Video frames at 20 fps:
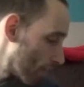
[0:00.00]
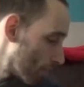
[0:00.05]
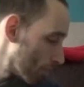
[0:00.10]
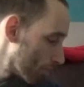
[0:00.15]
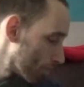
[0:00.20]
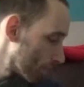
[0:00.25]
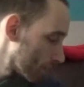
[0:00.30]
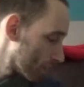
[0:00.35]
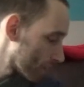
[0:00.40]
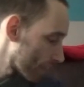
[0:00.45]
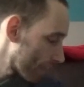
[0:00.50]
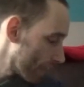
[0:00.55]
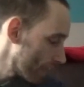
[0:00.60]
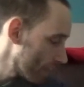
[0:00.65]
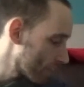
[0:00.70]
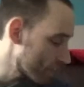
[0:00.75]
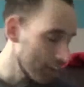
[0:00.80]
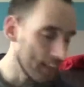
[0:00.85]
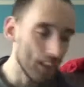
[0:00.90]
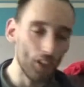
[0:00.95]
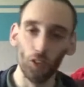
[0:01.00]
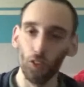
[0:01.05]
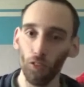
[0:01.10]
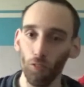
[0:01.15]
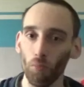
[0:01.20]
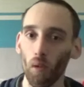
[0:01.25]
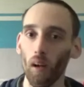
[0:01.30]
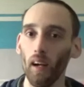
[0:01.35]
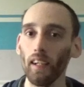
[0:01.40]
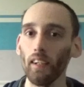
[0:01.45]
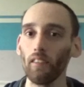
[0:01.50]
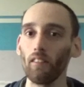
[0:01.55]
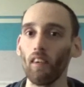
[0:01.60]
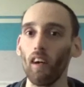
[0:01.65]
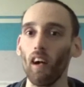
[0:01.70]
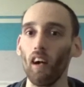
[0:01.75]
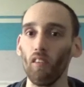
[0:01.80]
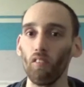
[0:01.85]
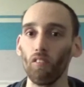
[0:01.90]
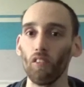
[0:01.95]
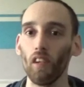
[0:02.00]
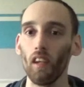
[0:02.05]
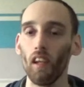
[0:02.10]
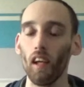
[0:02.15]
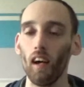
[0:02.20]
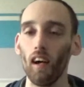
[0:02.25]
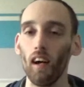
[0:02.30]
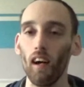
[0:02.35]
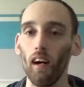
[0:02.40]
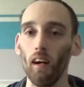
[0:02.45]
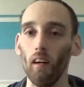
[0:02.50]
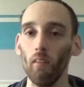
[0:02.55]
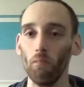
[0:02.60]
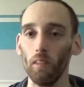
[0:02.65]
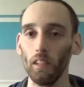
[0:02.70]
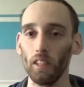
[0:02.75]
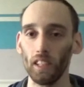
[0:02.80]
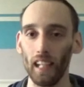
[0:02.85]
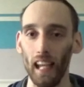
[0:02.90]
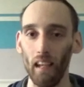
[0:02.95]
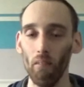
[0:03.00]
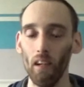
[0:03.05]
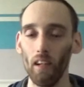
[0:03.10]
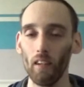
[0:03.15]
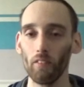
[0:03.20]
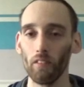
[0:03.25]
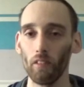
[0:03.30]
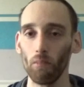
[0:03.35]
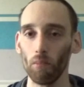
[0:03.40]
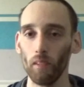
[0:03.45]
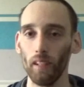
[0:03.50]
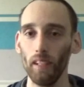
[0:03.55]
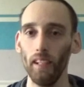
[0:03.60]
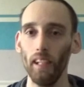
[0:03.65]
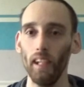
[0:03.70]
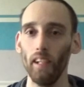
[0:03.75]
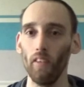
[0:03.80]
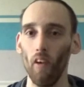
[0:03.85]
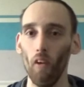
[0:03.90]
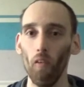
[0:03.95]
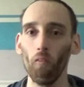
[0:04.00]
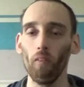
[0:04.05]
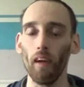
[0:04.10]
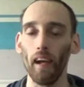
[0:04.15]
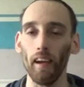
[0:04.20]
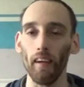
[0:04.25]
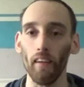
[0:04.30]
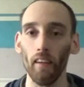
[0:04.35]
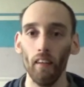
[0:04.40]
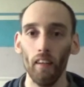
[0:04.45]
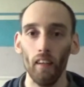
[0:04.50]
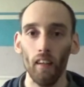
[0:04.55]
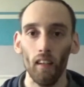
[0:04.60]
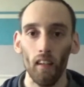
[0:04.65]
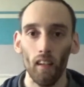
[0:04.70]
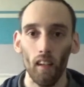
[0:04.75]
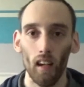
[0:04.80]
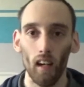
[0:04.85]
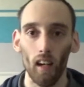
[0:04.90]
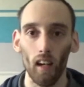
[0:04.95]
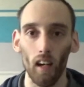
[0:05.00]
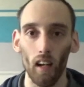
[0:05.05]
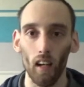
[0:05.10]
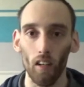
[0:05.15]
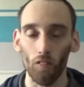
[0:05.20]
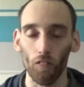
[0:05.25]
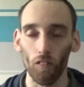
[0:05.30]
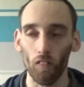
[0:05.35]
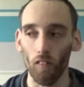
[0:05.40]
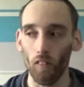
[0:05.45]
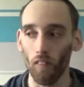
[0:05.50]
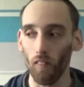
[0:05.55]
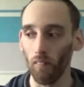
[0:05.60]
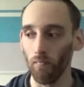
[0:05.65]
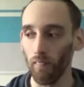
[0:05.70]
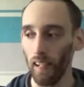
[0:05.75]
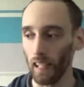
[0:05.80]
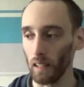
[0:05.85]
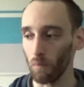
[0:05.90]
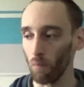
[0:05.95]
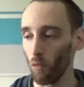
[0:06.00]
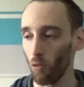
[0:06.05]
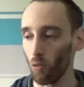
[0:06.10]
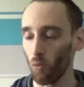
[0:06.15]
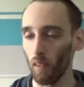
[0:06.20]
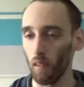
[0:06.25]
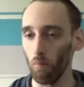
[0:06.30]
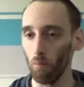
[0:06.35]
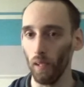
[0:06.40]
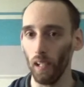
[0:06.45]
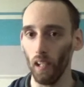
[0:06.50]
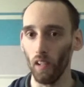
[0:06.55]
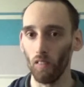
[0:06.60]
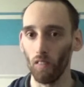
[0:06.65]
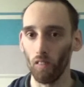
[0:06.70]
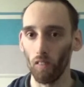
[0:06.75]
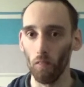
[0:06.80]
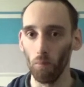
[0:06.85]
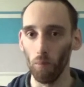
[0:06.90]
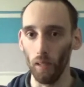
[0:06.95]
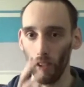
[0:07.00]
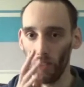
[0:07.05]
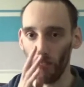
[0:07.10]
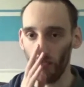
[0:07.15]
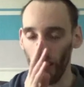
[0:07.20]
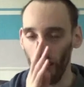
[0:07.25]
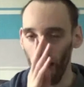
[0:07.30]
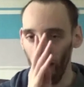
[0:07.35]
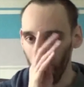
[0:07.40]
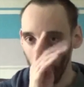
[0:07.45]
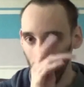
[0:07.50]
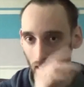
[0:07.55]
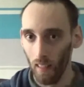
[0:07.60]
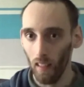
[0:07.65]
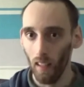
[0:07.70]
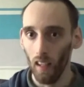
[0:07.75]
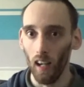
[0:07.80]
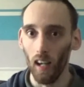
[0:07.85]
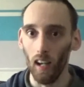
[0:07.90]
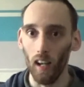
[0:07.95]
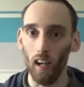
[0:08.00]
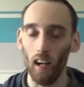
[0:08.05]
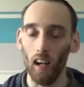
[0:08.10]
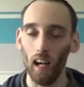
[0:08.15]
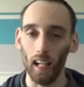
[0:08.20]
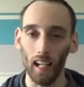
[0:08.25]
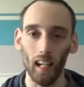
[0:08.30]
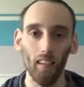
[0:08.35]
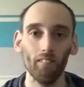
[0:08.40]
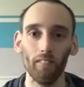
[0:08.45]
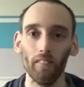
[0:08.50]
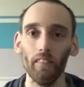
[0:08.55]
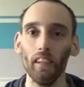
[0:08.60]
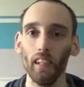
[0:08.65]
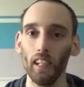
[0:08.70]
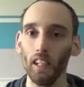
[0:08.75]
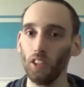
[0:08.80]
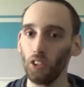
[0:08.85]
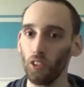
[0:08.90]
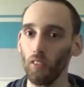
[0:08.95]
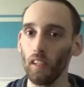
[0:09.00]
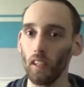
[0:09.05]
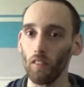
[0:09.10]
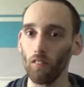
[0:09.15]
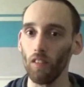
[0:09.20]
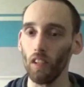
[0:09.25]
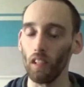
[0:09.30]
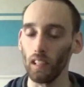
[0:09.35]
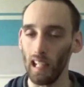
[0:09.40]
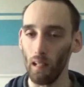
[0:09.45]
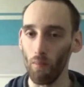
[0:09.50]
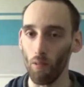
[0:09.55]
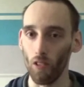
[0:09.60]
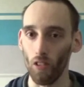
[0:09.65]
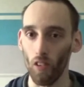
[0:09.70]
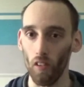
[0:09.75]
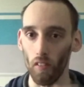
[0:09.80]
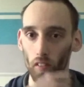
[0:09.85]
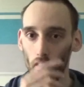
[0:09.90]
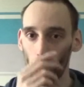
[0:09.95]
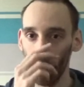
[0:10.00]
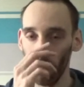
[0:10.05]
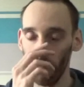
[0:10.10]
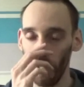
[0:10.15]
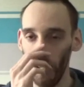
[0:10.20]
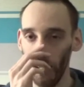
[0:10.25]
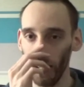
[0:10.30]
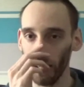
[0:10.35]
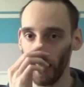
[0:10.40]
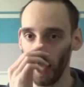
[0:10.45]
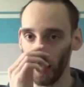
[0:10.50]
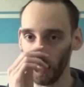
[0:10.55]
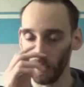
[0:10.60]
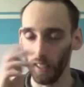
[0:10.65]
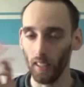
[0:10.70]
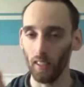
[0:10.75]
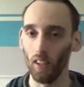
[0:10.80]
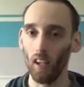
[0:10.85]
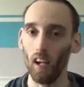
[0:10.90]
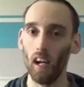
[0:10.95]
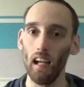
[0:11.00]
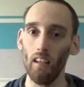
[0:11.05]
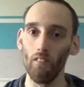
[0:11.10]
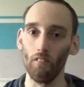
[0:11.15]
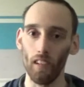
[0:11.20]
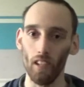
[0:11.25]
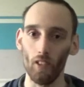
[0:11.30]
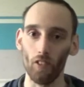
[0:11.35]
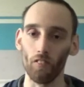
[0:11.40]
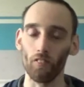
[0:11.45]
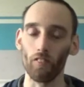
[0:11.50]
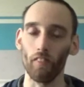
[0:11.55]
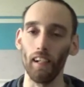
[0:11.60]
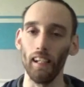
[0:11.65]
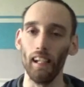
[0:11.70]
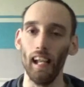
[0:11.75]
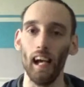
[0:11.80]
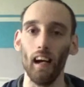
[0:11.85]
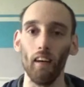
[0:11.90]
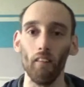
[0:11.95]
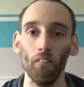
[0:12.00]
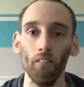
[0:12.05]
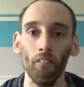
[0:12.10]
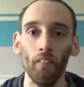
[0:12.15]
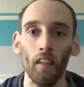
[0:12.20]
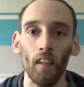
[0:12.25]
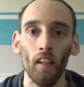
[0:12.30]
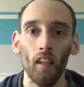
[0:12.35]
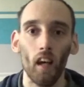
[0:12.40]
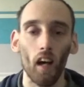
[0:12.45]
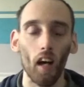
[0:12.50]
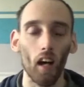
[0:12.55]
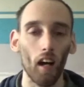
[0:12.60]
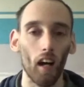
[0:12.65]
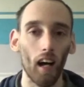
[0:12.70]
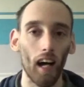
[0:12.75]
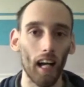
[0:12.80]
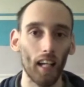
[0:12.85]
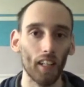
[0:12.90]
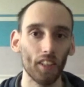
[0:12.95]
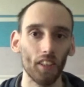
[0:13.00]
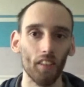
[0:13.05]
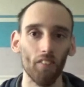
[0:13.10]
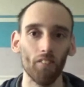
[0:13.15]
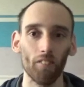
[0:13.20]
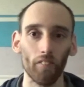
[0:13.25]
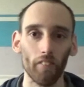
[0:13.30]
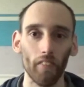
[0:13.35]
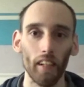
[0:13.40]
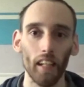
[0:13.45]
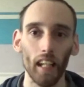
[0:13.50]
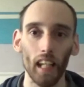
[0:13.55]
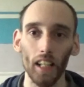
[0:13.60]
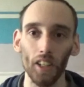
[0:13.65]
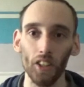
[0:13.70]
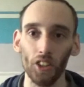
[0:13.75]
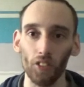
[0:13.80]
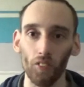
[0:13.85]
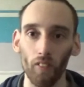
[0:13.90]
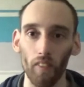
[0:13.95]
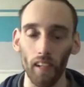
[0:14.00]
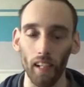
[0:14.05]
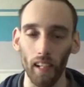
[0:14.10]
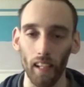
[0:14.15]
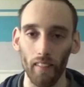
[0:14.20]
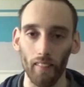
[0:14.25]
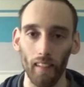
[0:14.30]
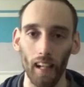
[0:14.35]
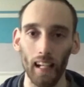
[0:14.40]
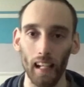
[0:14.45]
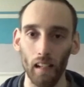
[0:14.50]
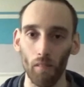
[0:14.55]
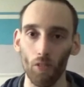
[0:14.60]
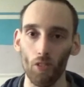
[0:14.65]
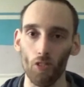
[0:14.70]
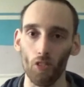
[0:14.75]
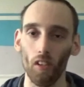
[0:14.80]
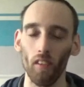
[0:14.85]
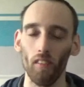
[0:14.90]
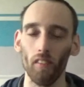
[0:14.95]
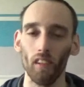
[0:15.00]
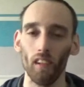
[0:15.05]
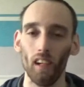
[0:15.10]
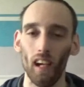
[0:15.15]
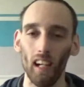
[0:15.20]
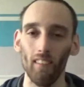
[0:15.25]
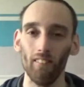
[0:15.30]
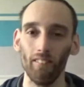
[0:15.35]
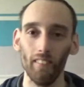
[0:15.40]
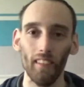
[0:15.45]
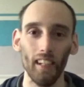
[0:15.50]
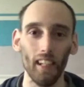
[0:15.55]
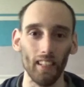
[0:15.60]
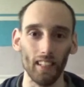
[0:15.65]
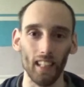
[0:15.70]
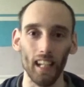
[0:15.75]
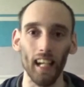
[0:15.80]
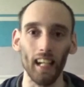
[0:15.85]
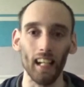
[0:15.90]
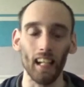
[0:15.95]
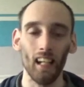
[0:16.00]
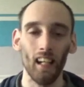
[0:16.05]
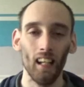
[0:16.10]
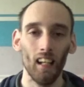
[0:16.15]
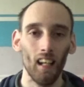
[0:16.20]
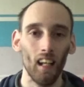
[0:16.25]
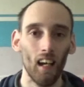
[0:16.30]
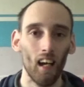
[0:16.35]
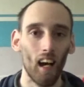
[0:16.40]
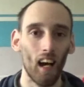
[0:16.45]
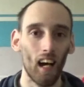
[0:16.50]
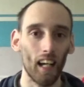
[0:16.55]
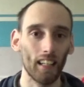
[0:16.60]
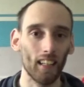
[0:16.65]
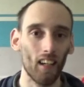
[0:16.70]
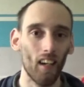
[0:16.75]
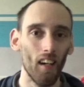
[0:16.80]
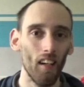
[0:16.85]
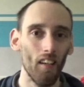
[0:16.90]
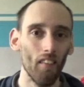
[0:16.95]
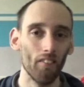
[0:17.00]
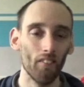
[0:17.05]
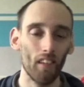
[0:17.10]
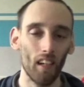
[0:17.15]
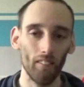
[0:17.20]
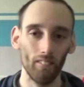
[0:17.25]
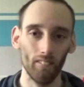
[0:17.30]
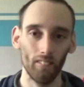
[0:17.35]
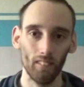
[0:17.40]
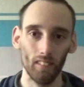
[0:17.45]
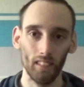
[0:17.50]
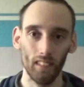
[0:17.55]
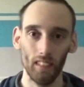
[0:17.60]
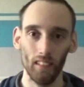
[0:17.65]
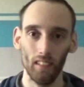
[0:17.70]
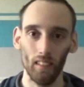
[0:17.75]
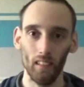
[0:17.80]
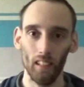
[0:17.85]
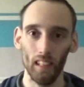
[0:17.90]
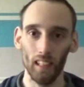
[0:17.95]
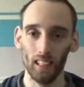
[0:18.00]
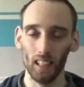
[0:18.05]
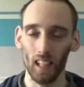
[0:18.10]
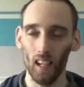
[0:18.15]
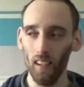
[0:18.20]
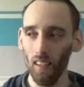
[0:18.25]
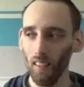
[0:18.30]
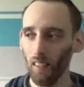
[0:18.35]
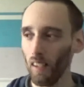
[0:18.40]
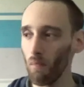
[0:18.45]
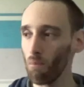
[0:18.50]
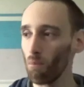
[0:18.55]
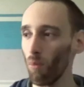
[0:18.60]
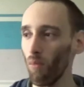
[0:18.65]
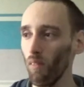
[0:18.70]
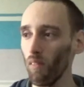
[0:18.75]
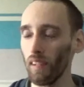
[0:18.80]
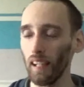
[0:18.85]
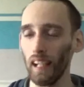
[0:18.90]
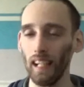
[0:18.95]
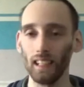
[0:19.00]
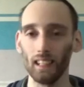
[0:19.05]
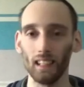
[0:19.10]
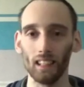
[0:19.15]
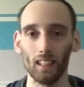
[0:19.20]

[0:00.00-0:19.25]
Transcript: Which leads into Minecraft, which came out of completely nowhere for Xbox One and PS4 and PC. And I really enjoyed the first episode. That is actually live as of right now. I actually really enjoyed that episode. I really did. I kind of, it's kind of like Borderlands.